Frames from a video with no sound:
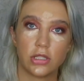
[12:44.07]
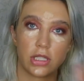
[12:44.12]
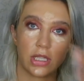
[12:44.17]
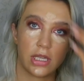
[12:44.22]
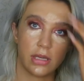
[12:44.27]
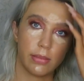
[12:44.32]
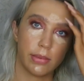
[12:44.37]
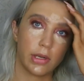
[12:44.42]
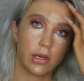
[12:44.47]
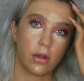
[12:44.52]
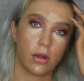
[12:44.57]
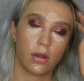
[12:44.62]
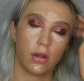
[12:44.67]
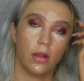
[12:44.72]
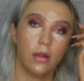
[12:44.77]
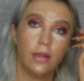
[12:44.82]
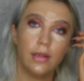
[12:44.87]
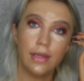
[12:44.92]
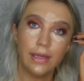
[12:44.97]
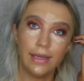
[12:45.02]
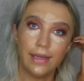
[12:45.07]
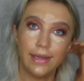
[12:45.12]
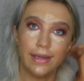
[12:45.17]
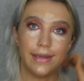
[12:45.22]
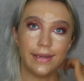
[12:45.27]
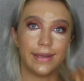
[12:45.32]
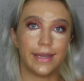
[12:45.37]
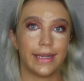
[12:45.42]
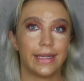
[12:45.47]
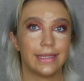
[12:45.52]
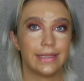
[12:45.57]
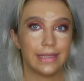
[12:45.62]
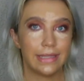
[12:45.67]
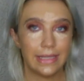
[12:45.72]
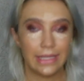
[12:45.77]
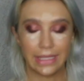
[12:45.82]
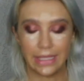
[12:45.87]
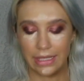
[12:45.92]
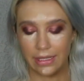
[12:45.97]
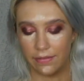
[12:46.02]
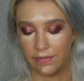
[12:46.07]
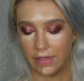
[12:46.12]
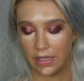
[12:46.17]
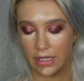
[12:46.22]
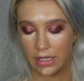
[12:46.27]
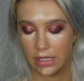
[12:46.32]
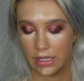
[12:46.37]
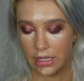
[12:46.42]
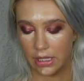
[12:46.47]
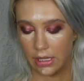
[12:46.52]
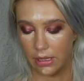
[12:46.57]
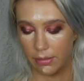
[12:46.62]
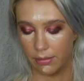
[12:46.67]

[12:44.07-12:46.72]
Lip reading: to keep it all nice and even.